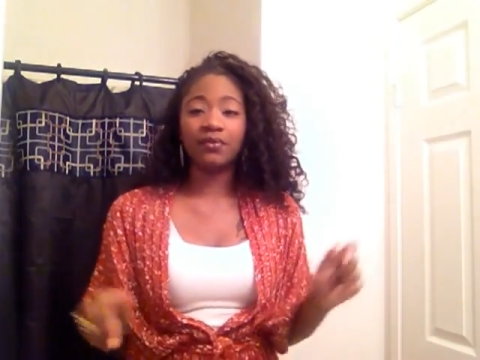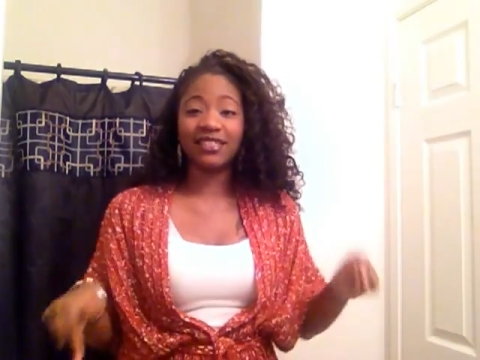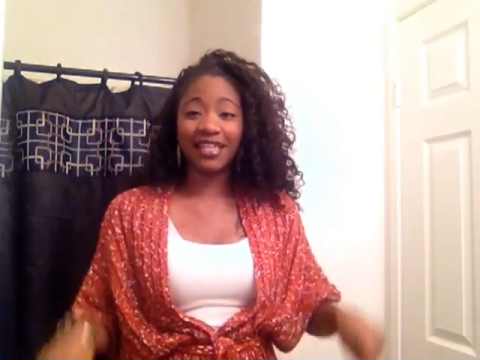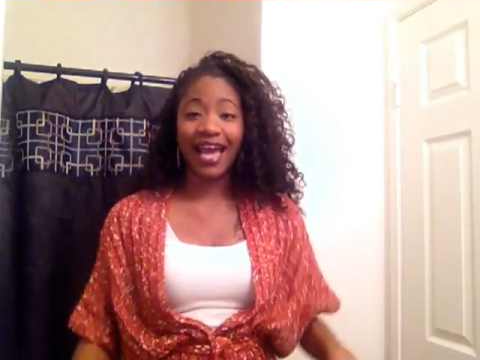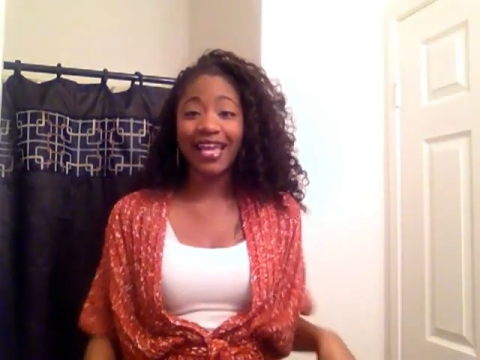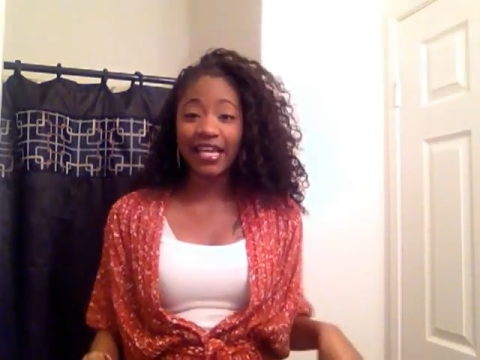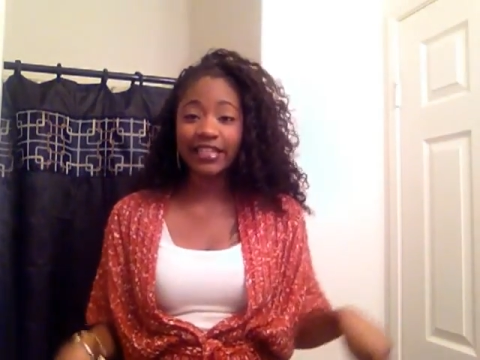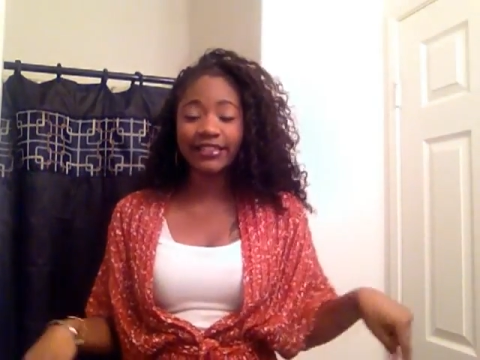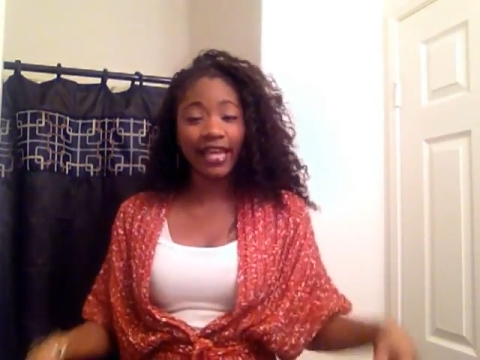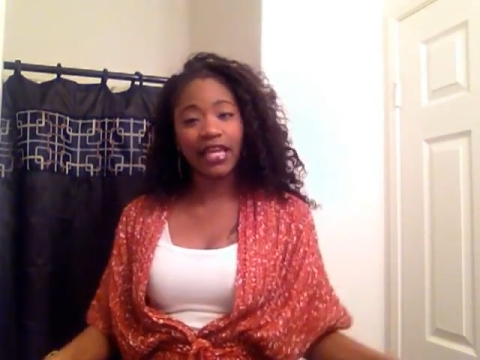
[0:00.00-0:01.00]
Tonight
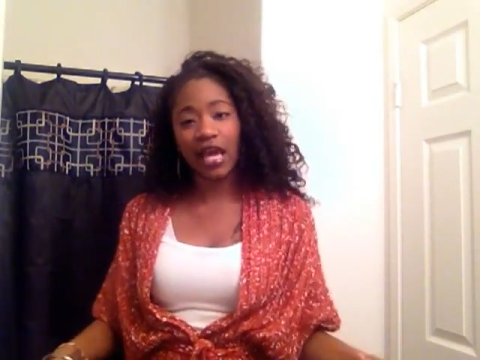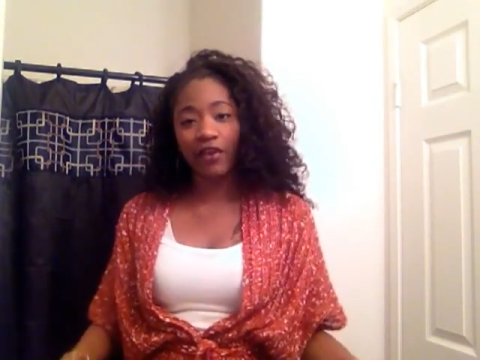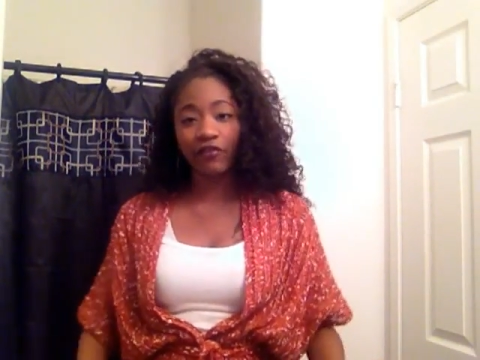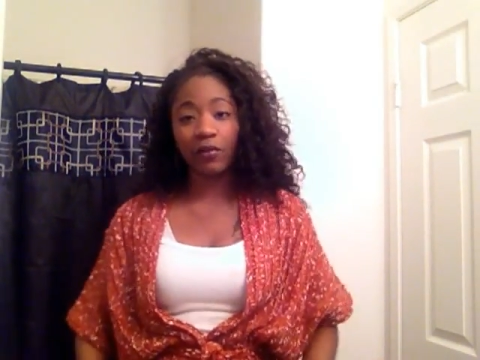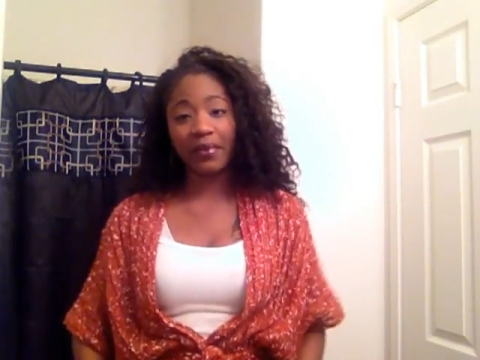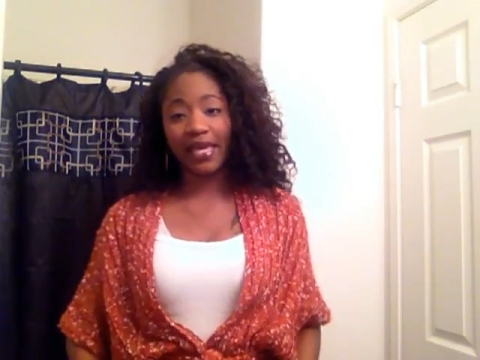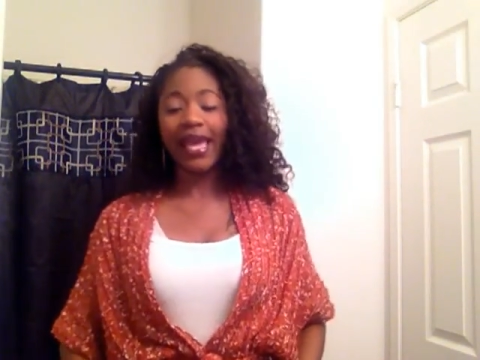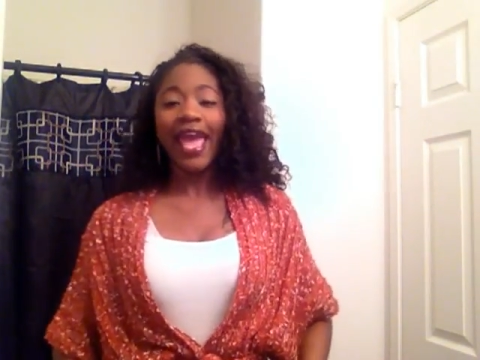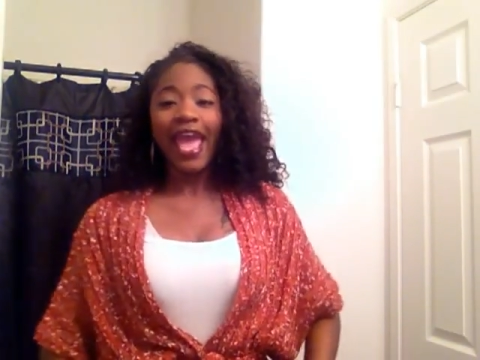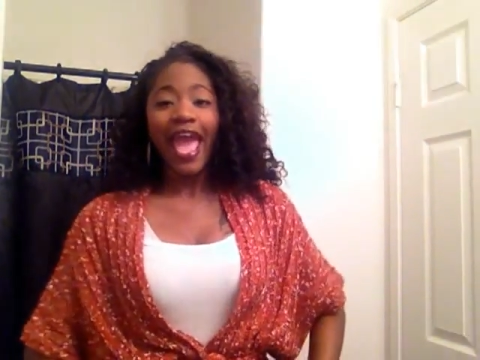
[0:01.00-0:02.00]
is date night for
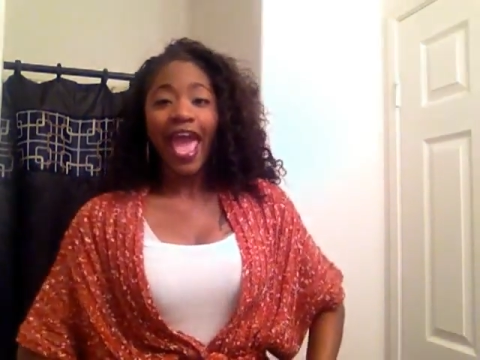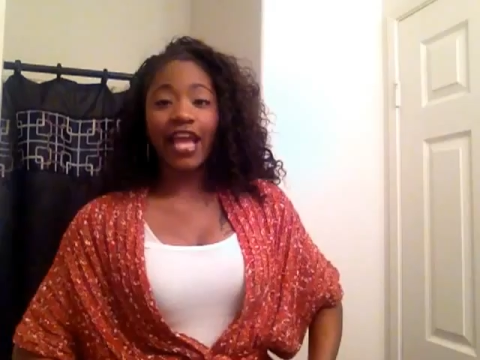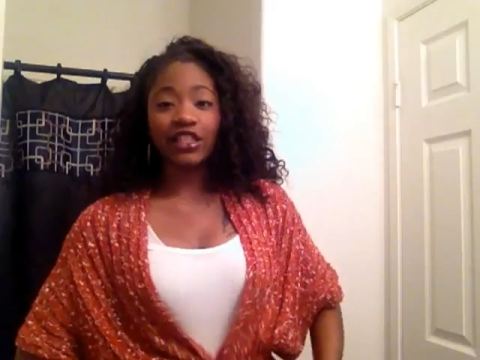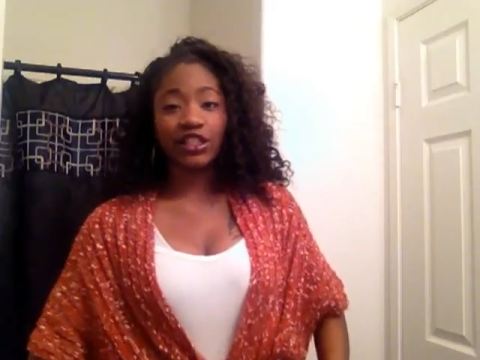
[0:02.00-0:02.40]
me, and